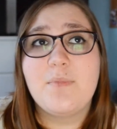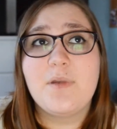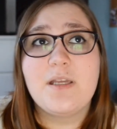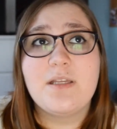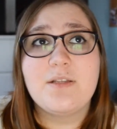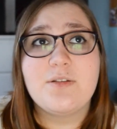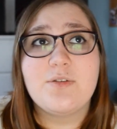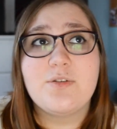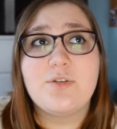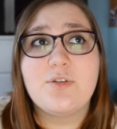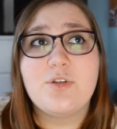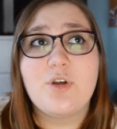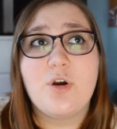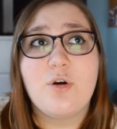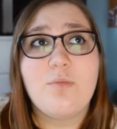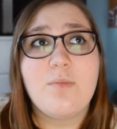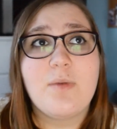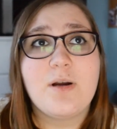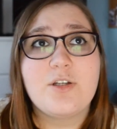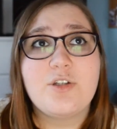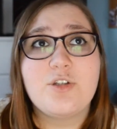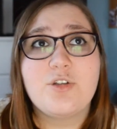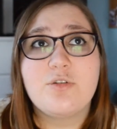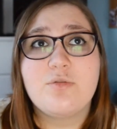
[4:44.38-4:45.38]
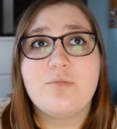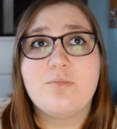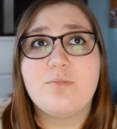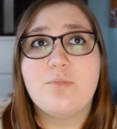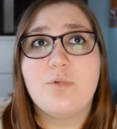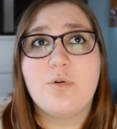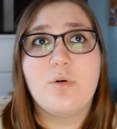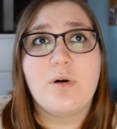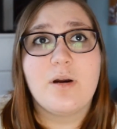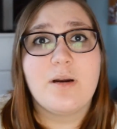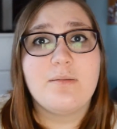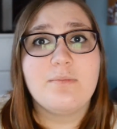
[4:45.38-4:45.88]
is so much
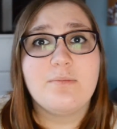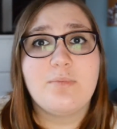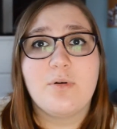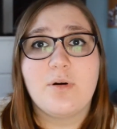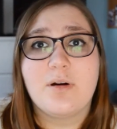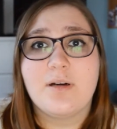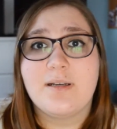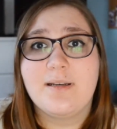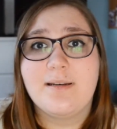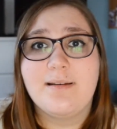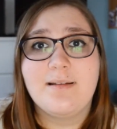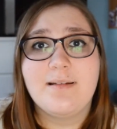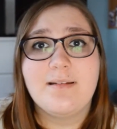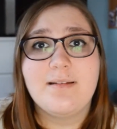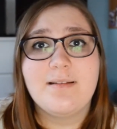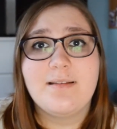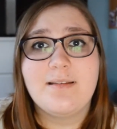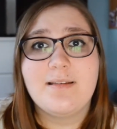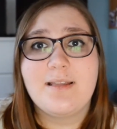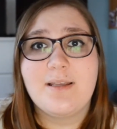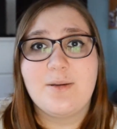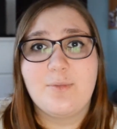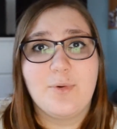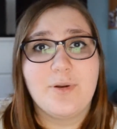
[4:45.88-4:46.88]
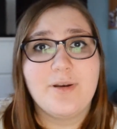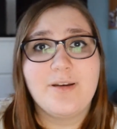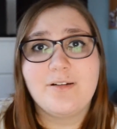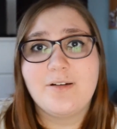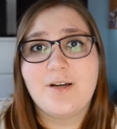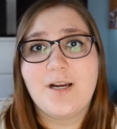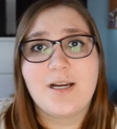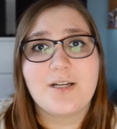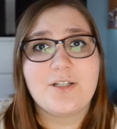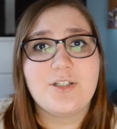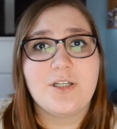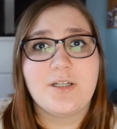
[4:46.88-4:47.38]
more important than One
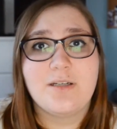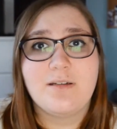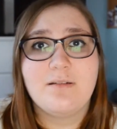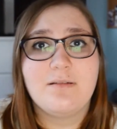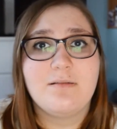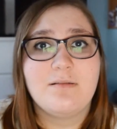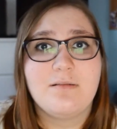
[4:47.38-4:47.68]
Direction.